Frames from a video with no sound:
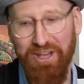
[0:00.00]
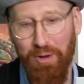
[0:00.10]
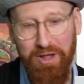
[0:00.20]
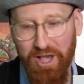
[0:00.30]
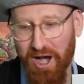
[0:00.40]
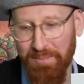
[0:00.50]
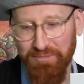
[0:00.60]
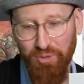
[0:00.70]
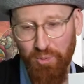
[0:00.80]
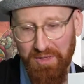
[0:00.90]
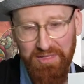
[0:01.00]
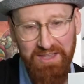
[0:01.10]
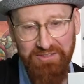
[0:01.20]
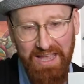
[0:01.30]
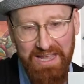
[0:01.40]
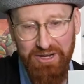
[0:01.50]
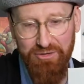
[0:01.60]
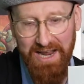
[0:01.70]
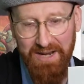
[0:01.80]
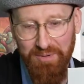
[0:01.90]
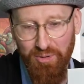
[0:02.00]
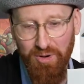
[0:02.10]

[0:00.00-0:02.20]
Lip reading: Now it comes with this incredible